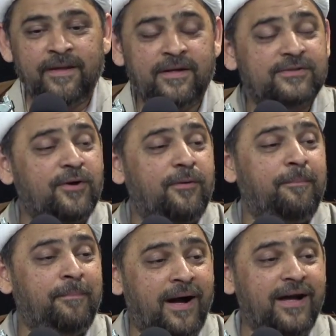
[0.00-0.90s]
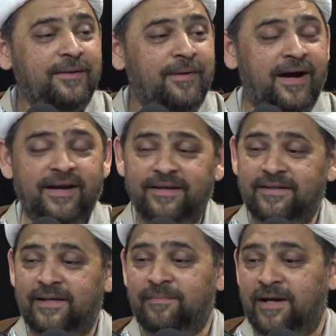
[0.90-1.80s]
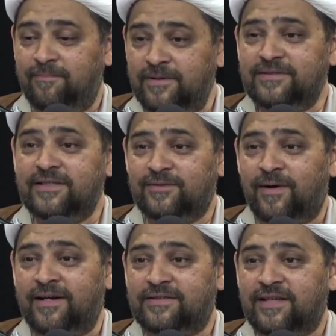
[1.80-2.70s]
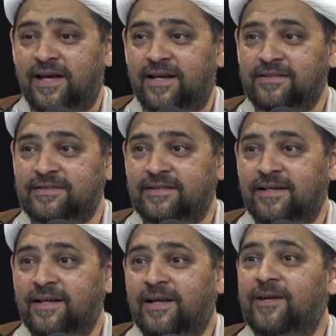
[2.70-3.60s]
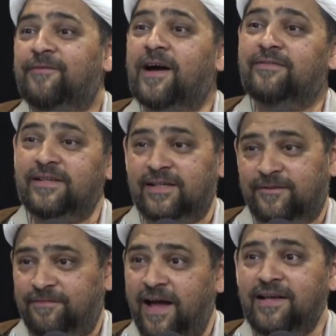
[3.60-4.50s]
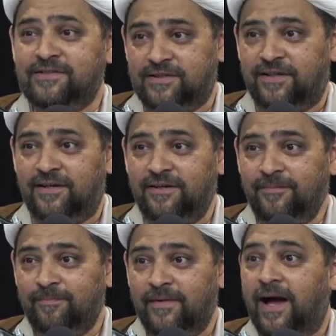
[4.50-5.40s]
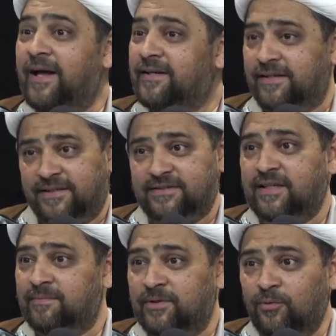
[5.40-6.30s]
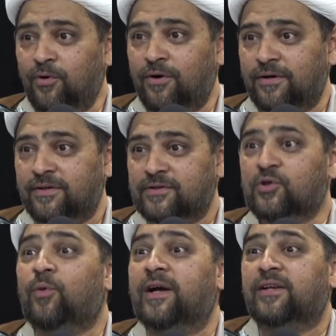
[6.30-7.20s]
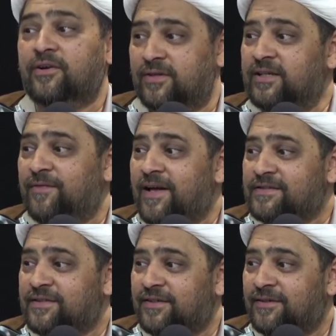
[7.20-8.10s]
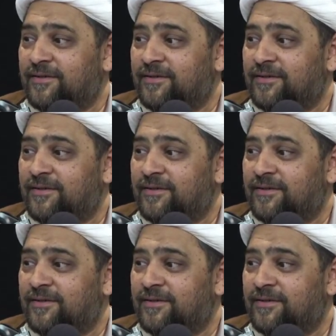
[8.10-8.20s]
So my mind and my business mind says, if I read it faster, I get the same reward. So why not read faster?